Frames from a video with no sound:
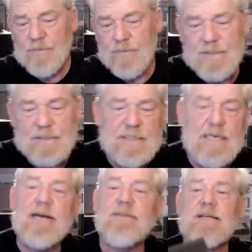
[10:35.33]
Well, this
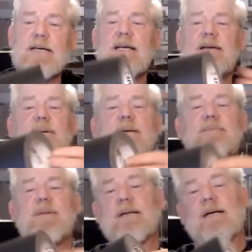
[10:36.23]
gaff tape,
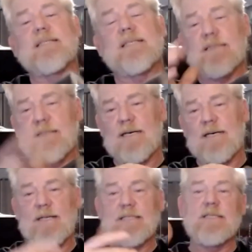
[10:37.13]
because it's
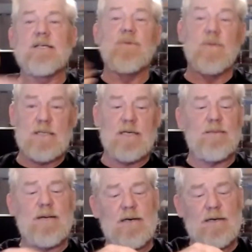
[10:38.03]
non-residue, will
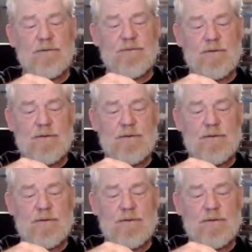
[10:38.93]
come off.